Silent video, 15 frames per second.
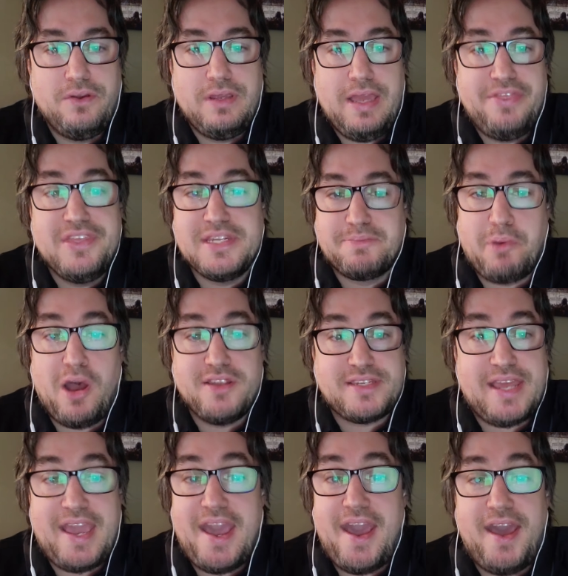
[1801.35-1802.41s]
And this boss
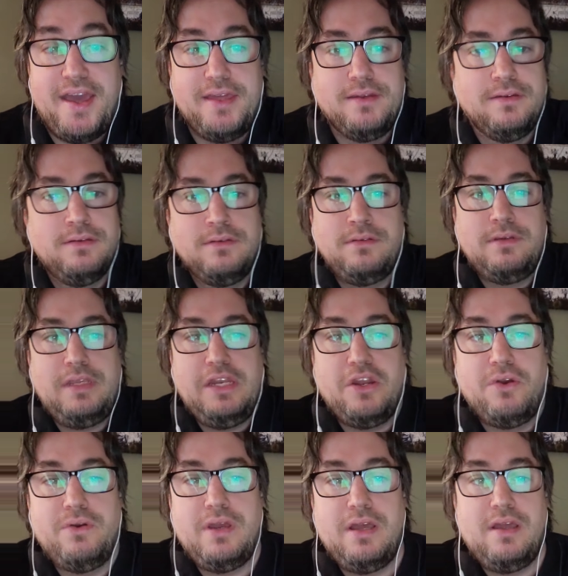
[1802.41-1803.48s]
I had,
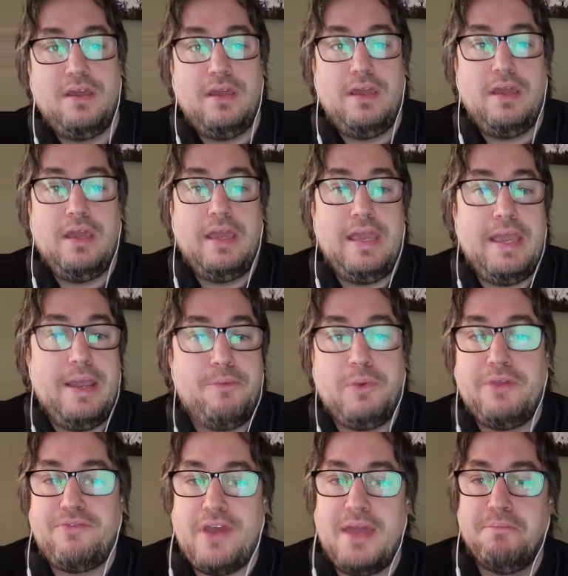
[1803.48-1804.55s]
and
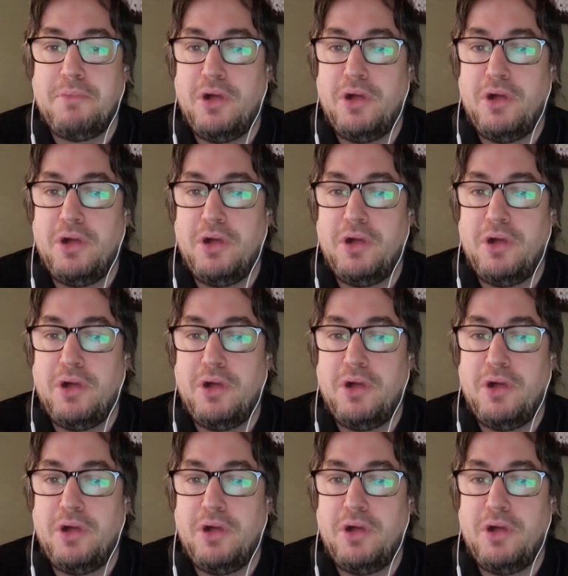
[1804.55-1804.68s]
we've had